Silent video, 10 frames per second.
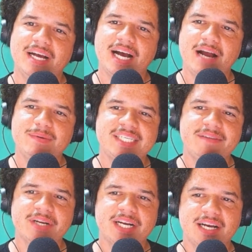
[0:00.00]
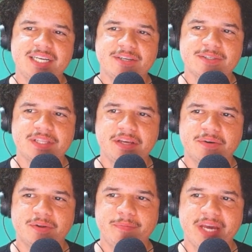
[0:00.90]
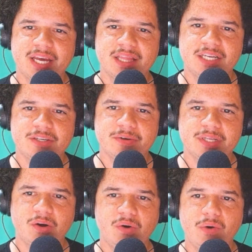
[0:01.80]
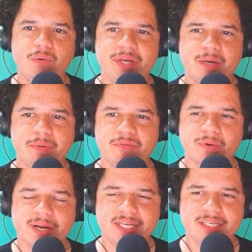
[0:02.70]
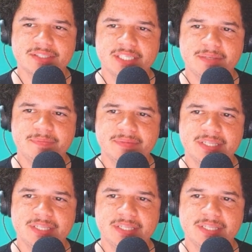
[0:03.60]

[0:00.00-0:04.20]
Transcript: I was never kinder to the old man than during the whole week before I killed him.